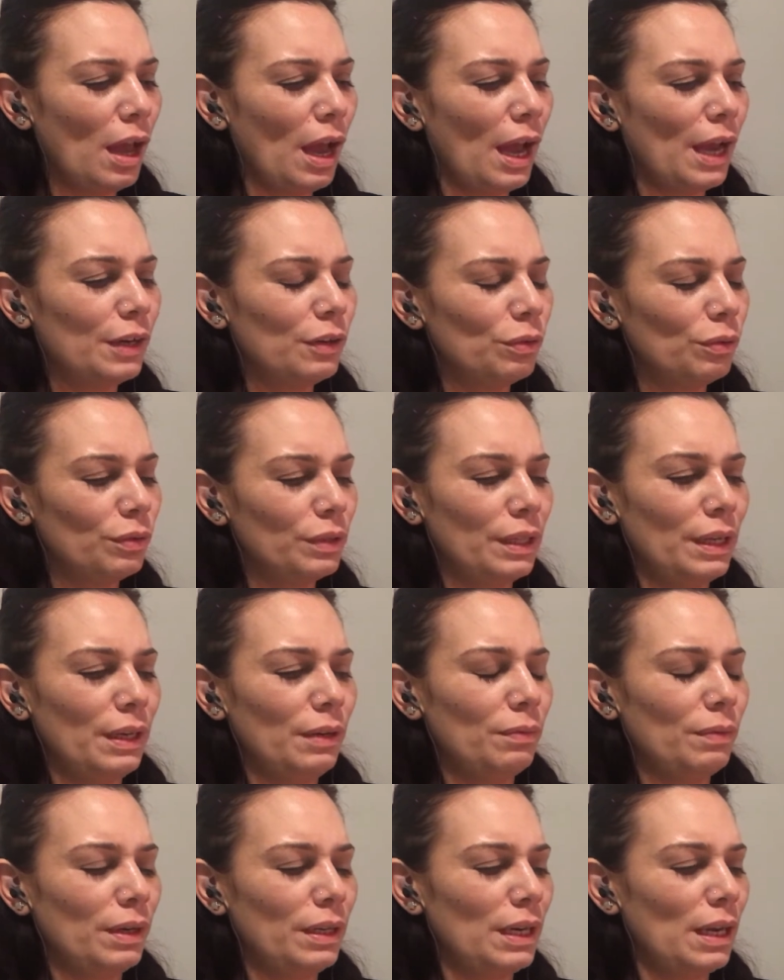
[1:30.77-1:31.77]
I know
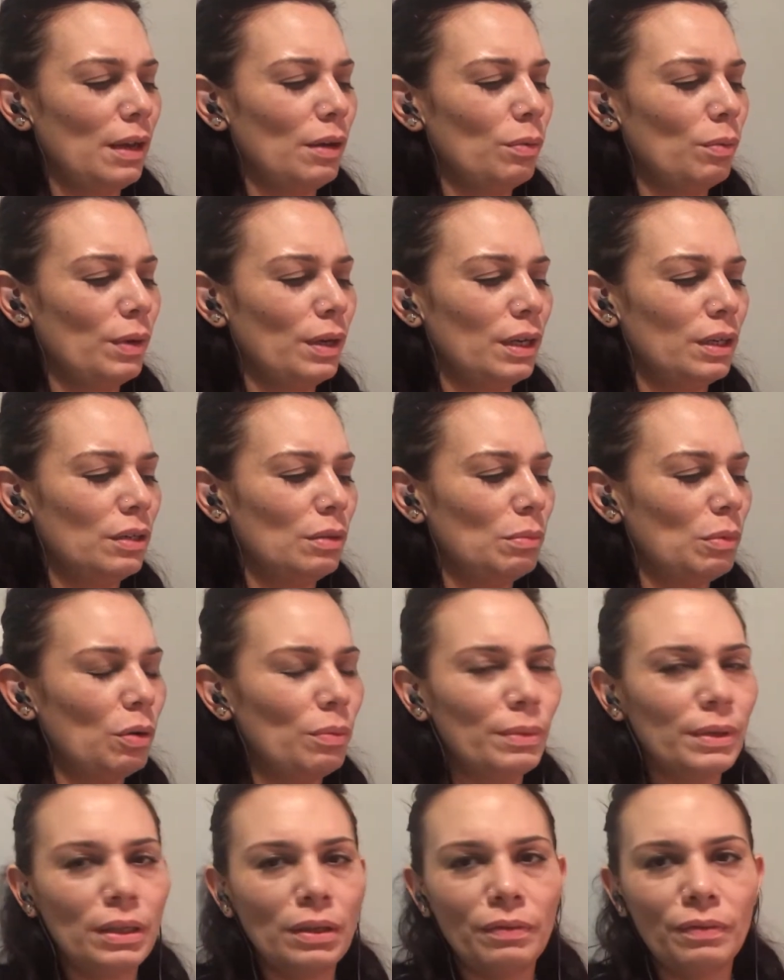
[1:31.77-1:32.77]
that right now we're in the
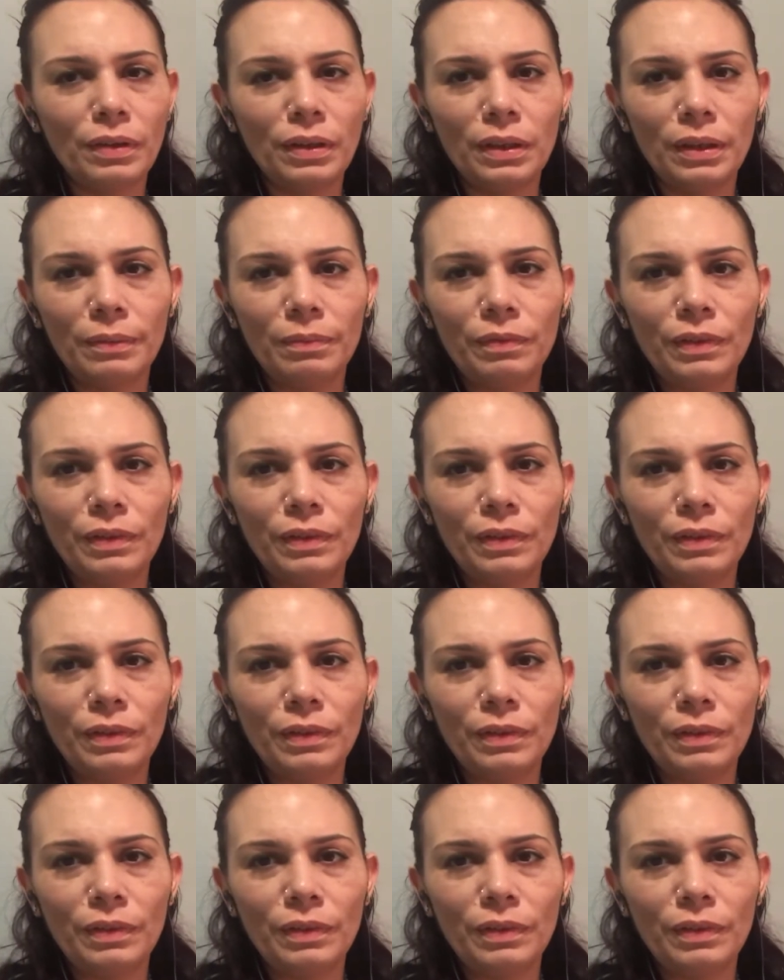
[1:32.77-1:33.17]
moment of a